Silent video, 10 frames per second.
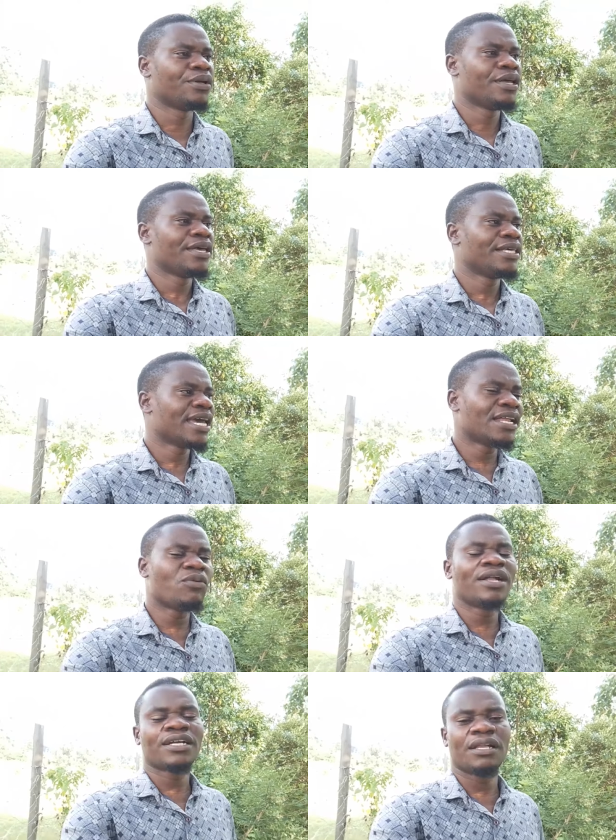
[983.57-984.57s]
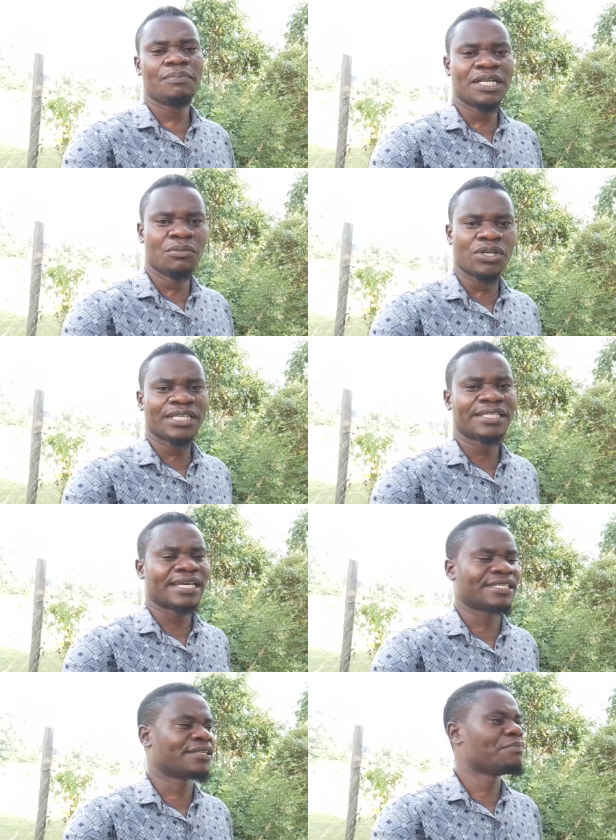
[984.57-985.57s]
Anyone can be demonetized,
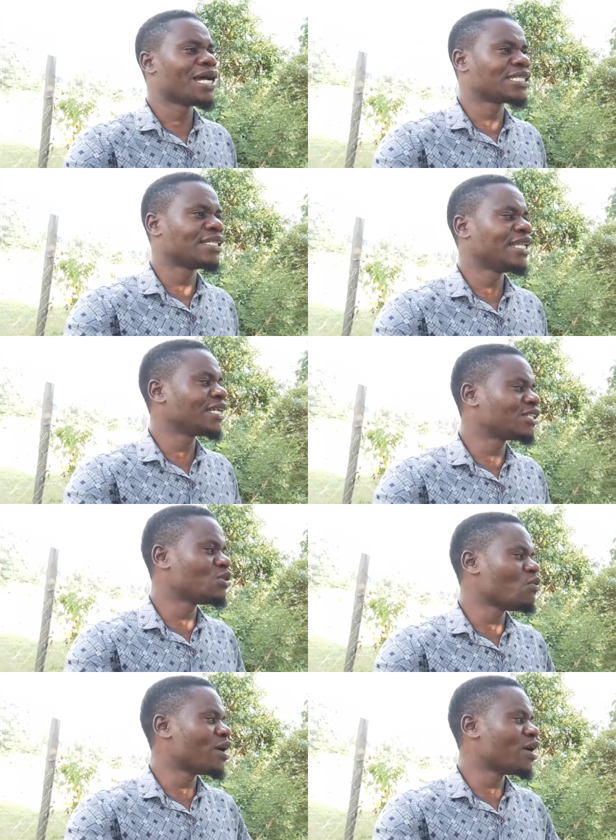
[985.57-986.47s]
but let no one